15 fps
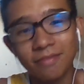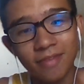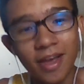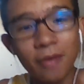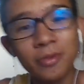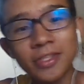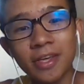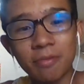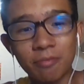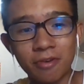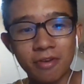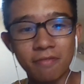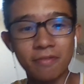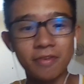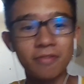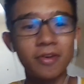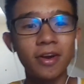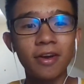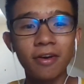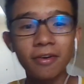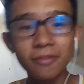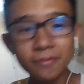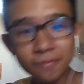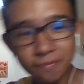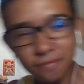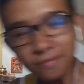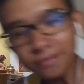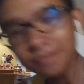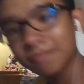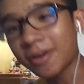I would say I'm pretty fit right now,
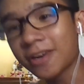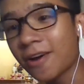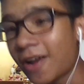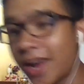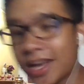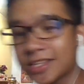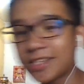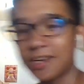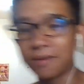but not last time.